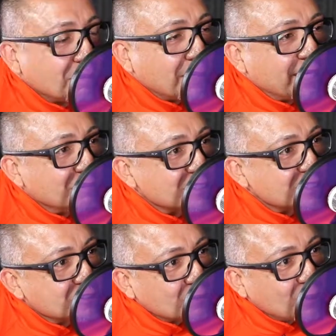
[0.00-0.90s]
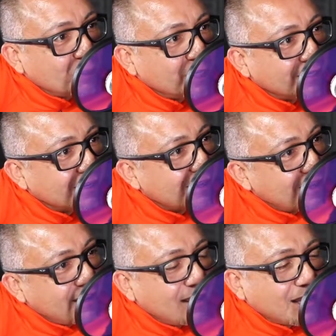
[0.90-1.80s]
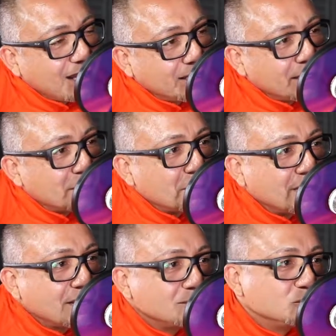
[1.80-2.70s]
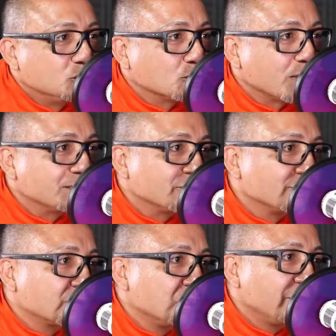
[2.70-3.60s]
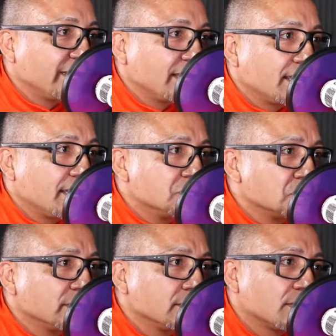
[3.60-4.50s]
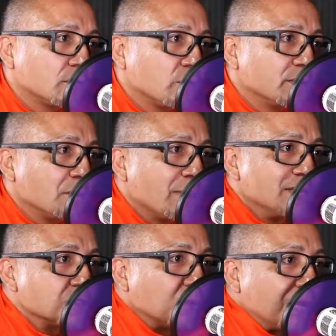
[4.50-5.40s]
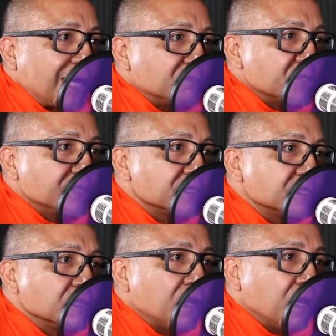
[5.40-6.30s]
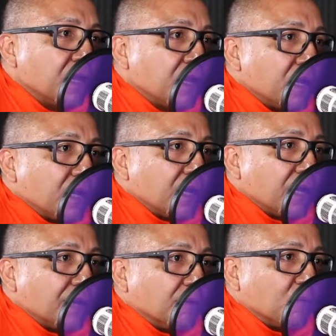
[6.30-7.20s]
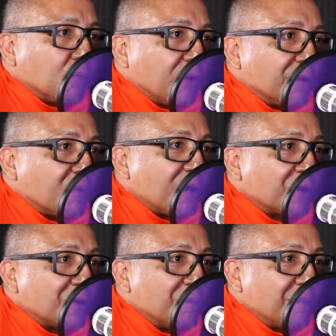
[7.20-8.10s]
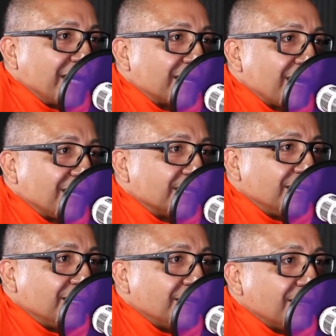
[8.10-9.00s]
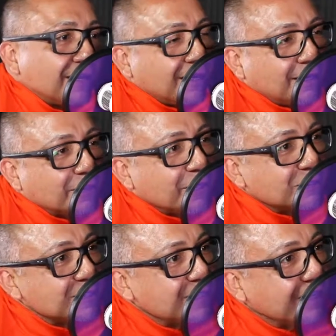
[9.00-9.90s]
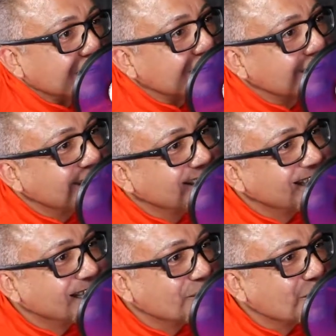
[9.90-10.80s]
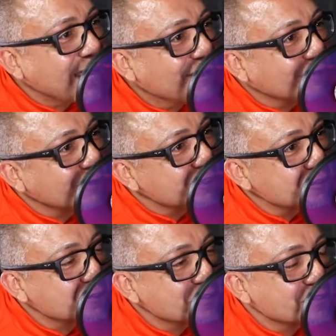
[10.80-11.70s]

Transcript: My name is Cesar Roman. I am Director of Community Engagement with My School Options. Want to welcome my colleague here today and have her introduce